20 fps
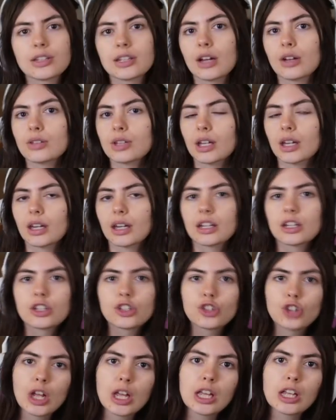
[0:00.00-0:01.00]
sounds like an
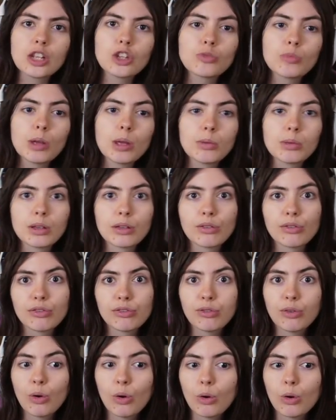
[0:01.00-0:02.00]
exchange, maybe a
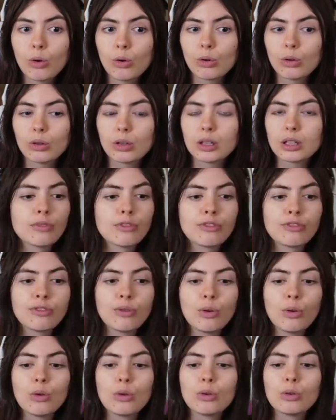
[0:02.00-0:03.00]
full
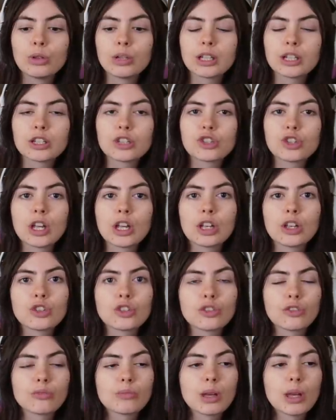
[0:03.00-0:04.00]

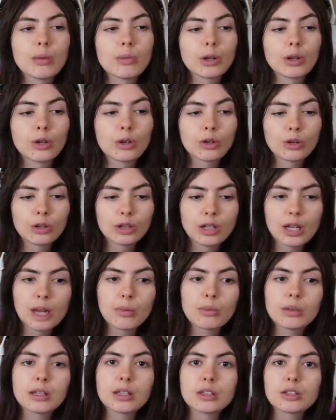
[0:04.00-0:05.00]
exchange of maybe her
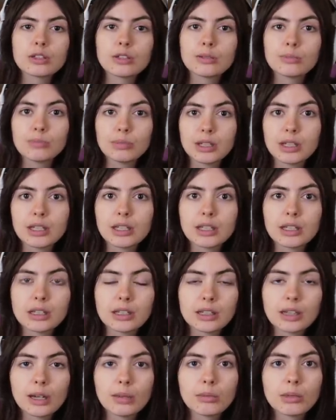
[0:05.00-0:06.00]
coming into
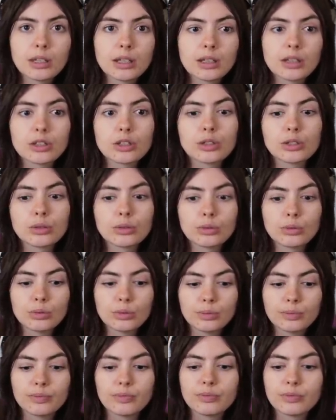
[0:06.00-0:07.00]
being, coming
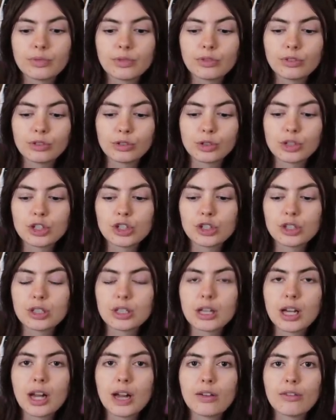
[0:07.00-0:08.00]
into fruition
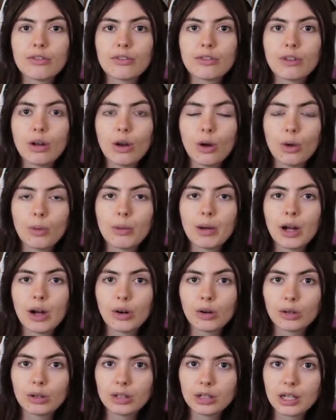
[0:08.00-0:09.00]
to have all
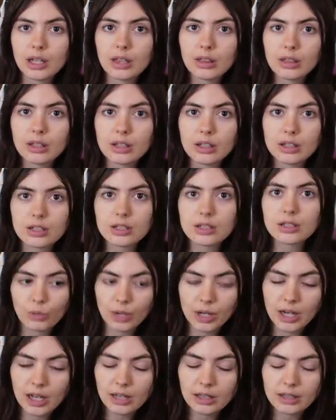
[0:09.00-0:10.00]
power in this
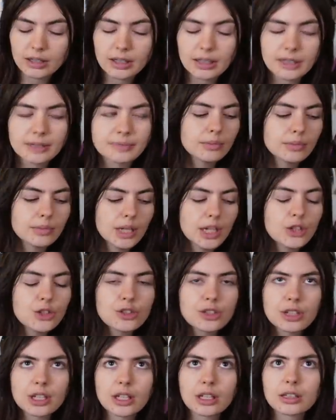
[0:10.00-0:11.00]
reality.
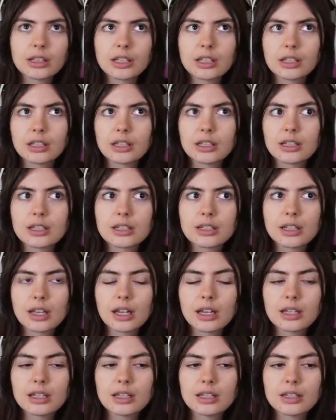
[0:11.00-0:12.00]
Interestingly is
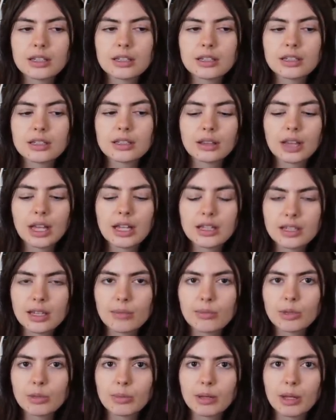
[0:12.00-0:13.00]
that they
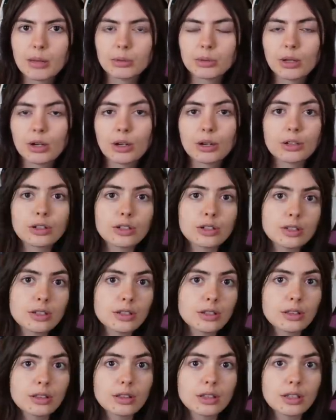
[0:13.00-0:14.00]
seem to be able to
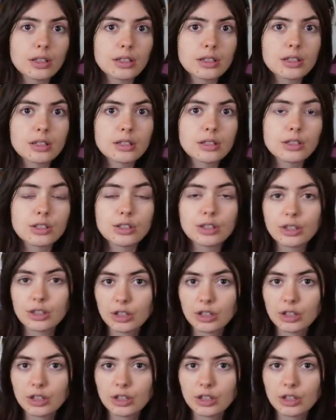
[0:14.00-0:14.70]
harness this, the